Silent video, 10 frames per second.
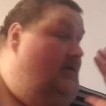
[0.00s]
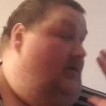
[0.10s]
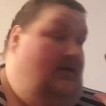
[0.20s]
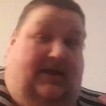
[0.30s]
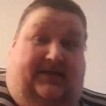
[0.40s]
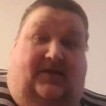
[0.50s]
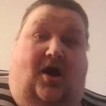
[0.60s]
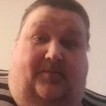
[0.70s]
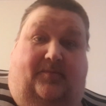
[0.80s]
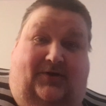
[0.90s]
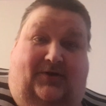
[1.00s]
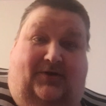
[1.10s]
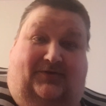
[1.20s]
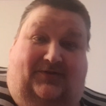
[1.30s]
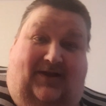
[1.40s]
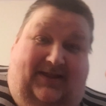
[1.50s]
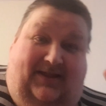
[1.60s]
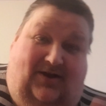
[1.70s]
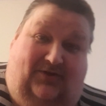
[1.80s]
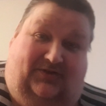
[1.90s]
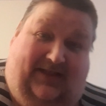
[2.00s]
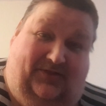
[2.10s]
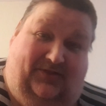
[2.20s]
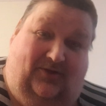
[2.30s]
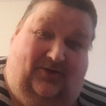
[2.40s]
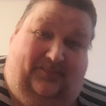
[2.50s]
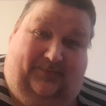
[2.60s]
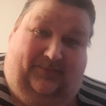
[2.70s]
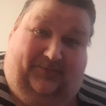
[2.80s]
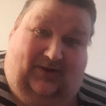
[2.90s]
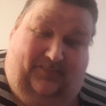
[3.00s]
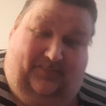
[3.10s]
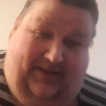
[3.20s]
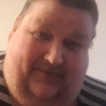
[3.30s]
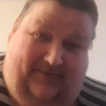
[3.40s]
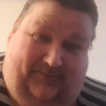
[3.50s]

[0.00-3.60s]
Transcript: it's hard because I can't stand up for long periods